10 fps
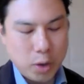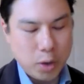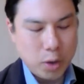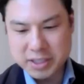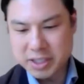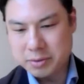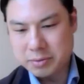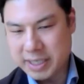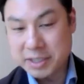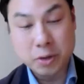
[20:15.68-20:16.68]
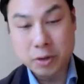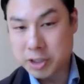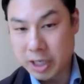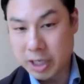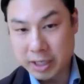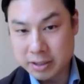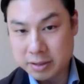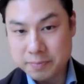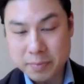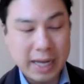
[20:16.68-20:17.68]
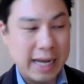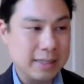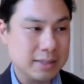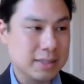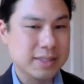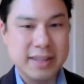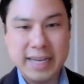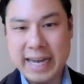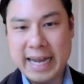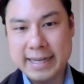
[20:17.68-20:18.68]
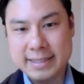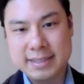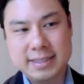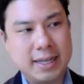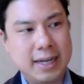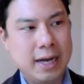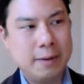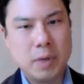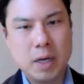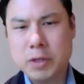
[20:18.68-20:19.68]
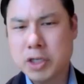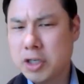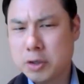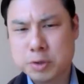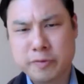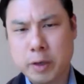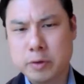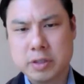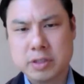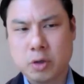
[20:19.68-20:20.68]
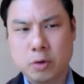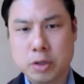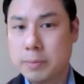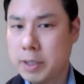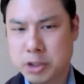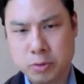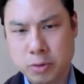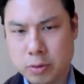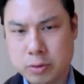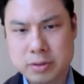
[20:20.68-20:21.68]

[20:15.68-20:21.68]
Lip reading: went to King's College London, and they had a huge focus on commercial law.